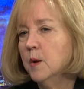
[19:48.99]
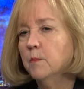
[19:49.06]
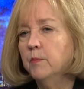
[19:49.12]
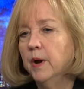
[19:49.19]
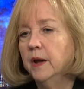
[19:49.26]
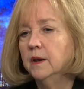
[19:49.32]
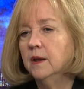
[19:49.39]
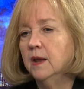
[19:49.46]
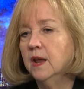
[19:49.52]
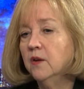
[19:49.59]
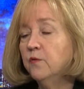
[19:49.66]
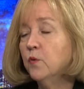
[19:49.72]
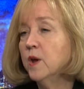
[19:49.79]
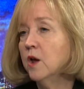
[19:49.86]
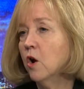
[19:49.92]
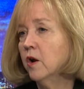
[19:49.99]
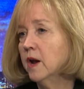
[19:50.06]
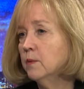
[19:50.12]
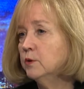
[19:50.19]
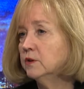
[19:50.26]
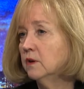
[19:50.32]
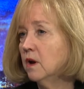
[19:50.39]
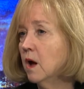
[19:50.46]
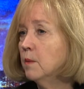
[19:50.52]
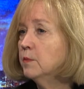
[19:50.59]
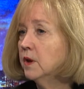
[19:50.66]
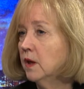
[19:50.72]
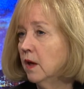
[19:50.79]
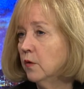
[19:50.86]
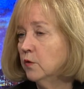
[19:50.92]
But if we are able to come
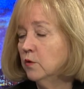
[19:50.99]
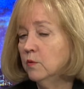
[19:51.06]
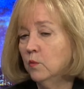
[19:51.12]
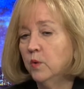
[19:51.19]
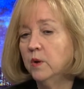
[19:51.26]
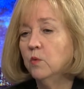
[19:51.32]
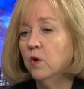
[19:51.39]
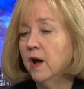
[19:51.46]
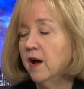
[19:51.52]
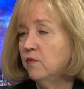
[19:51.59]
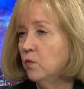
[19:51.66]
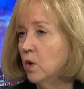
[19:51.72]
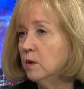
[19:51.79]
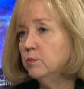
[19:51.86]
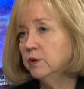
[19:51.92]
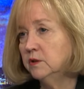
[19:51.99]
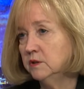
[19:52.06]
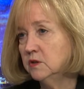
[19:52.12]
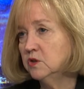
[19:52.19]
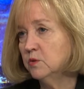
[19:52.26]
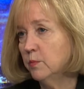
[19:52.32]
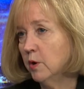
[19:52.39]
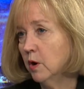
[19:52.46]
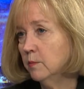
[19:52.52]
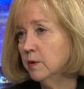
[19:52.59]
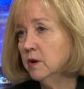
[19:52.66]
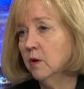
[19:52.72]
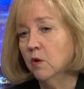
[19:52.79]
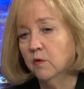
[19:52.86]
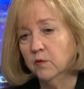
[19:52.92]
together, we will have one police
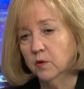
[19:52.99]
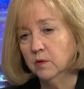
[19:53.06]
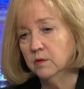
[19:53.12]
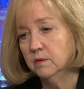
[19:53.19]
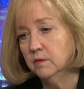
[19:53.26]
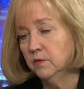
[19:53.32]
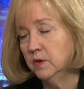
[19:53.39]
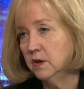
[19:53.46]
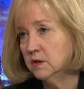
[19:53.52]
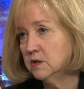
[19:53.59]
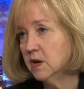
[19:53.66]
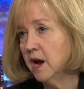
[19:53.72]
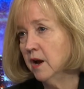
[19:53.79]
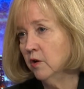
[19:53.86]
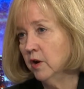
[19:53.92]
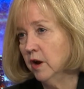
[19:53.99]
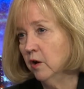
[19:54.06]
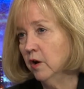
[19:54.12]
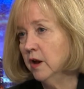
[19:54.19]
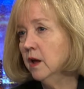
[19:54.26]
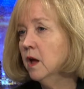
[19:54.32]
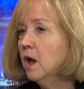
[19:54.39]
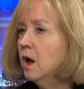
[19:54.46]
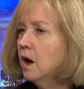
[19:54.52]
department over the entire area.